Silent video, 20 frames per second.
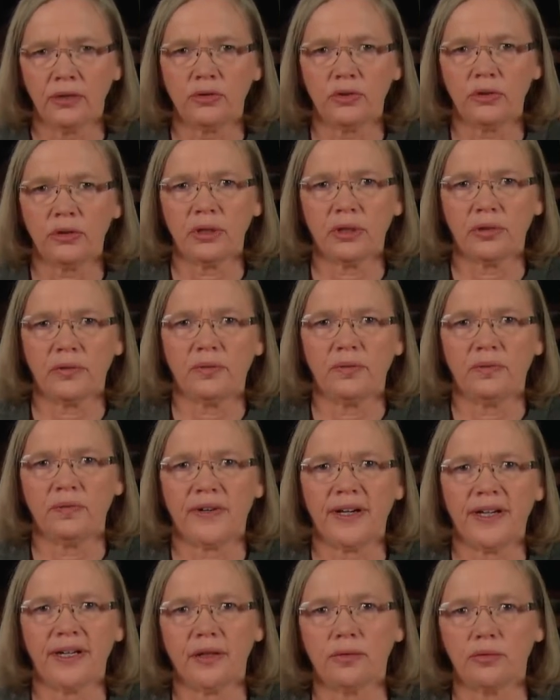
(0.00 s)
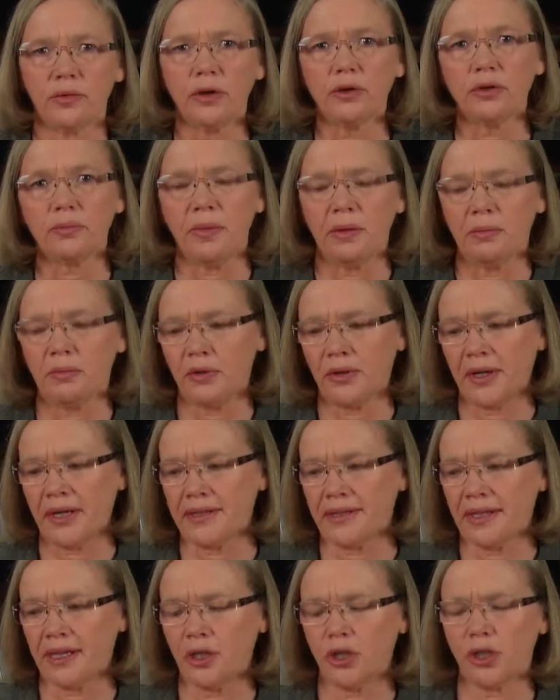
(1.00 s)
doing it via rote
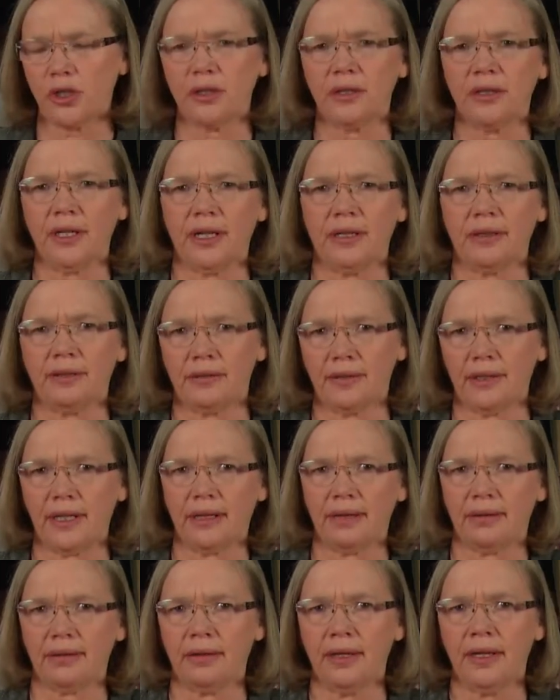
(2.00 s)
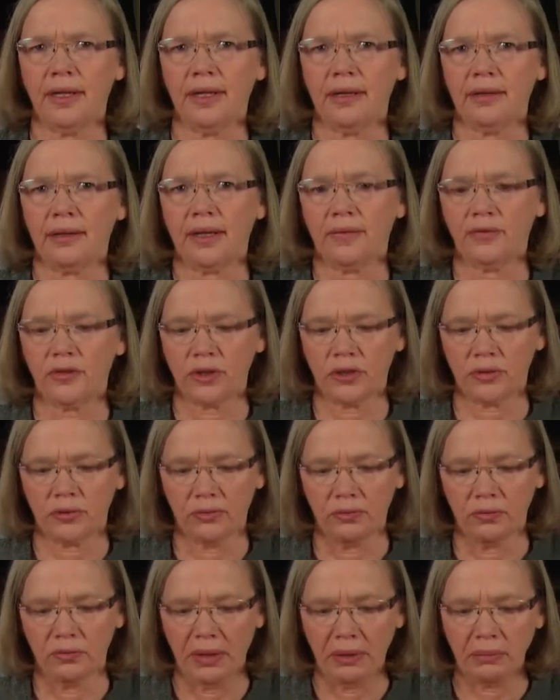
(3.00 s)
memorization, and now they've just
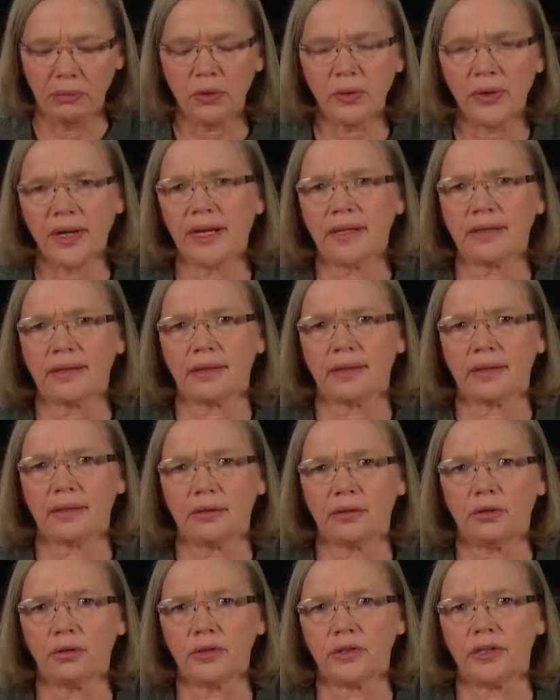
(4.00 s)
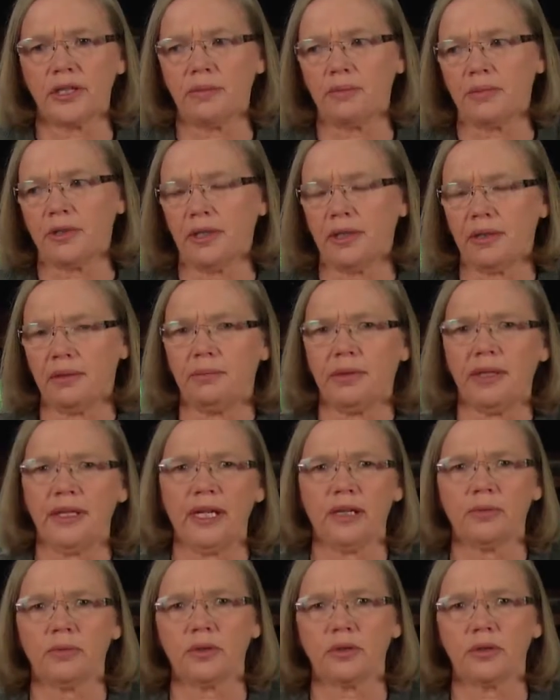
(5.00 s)
memorized the concept and been
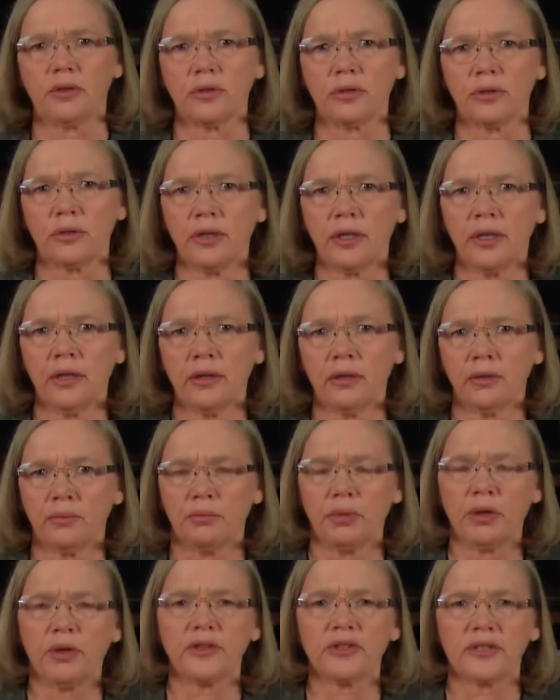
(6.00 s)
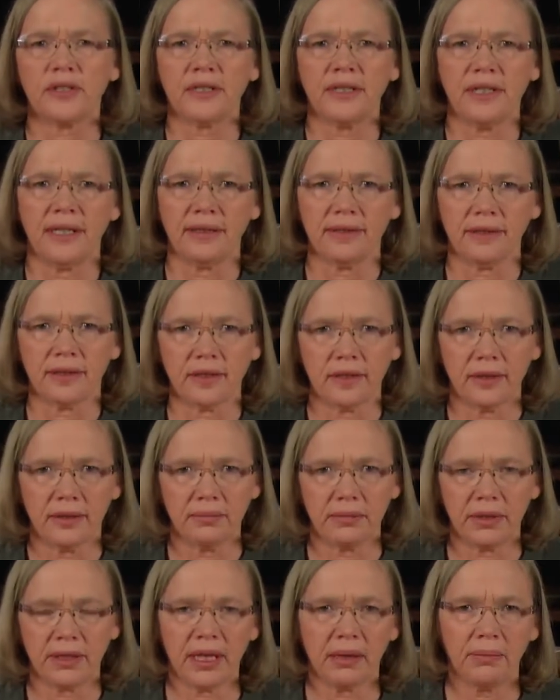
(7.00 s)
able to pass the test,
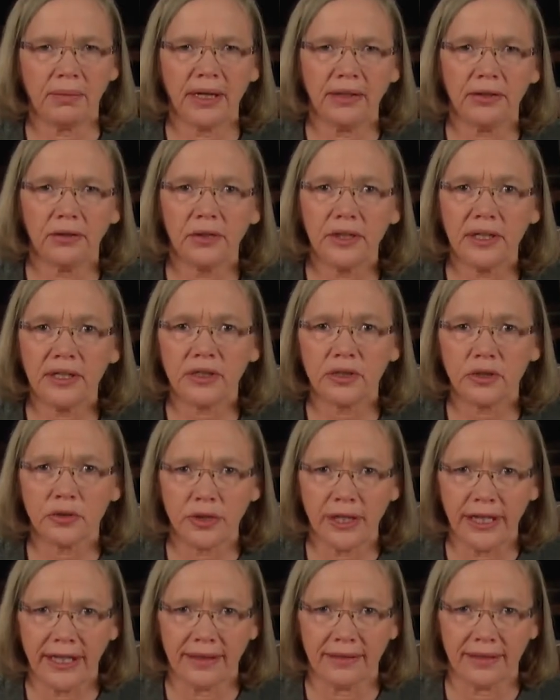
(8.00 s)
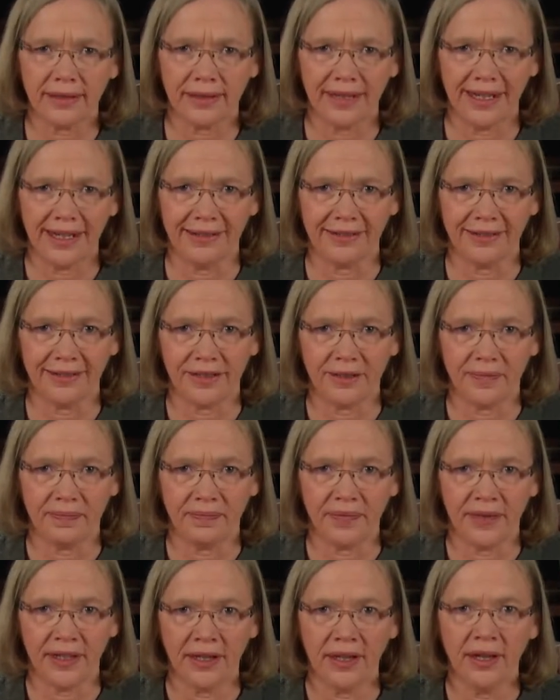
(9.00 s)
but they might not necessarily understand it.
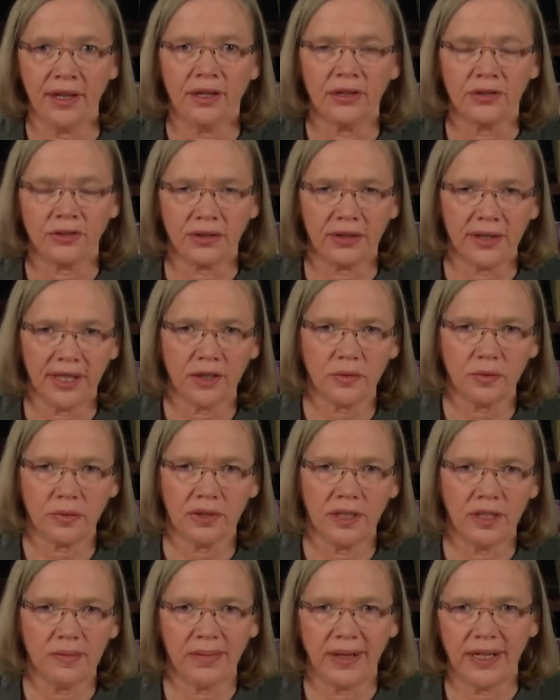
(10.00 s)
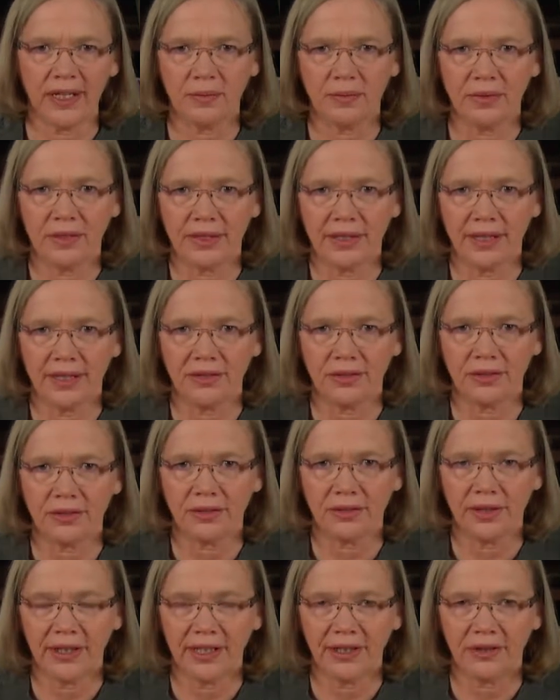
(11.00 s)
So that's what these placement tests
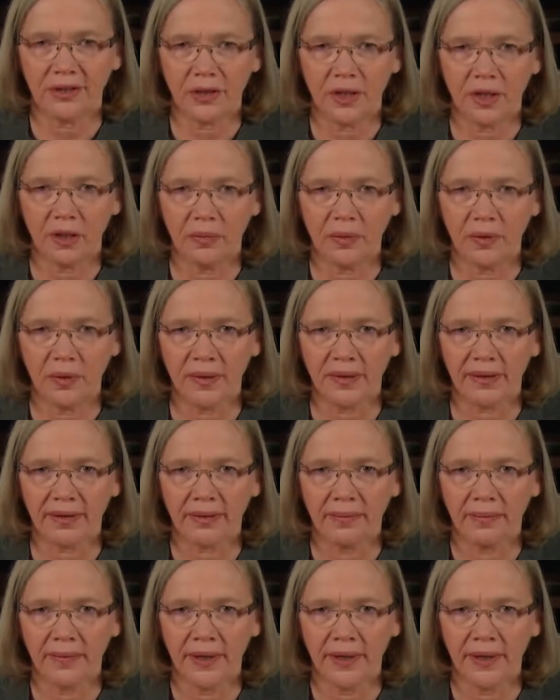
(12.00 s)
are here to help you with.